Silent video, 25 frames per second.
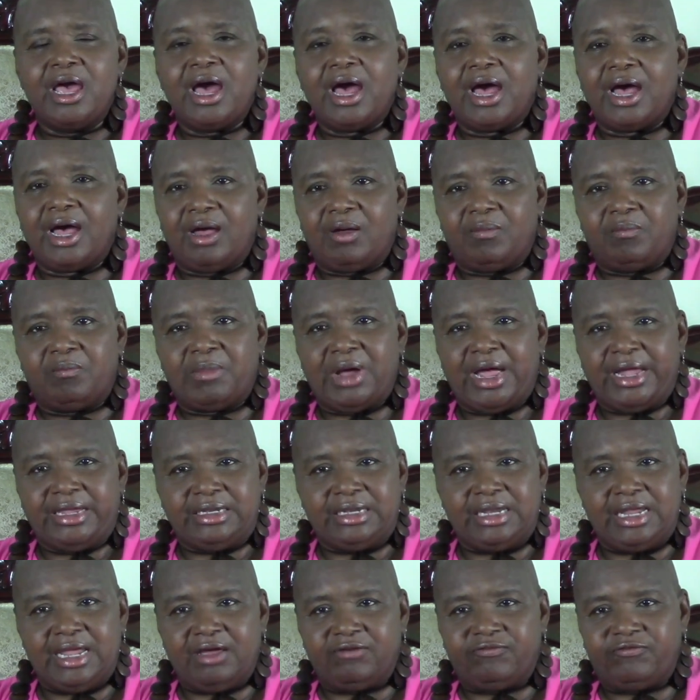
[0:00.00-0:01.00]
my
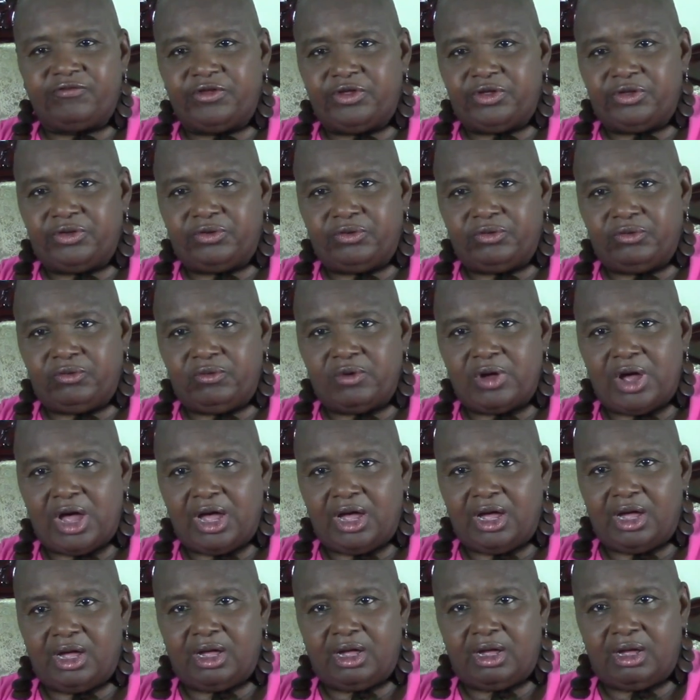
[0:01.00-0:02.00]
nephew,
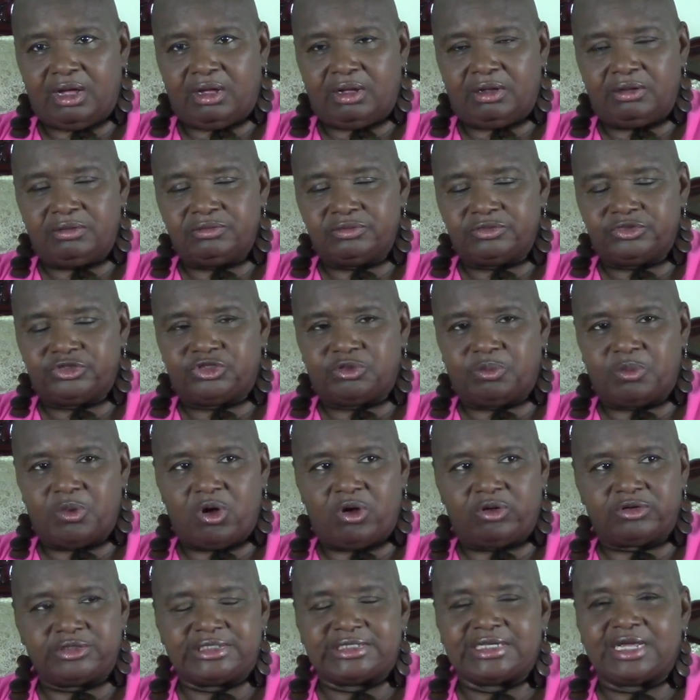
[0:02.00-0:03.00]

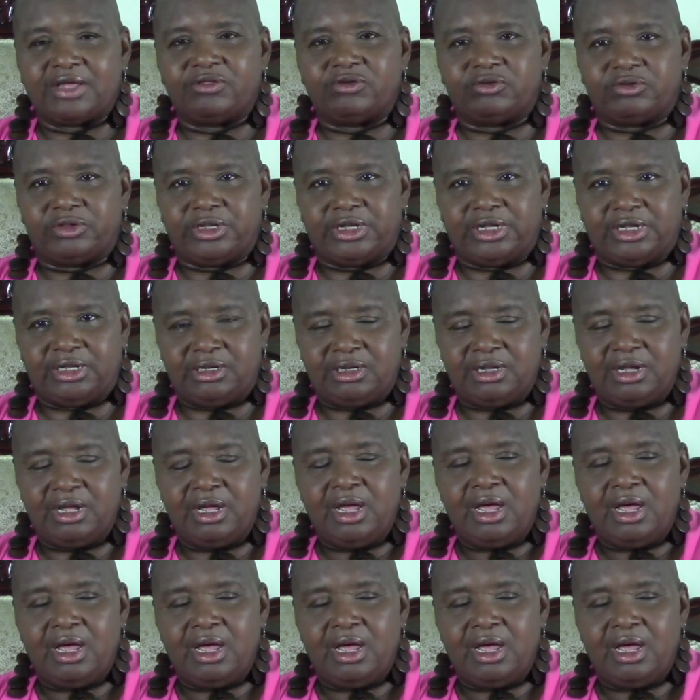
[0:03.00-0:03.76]
Jamal Sutherland,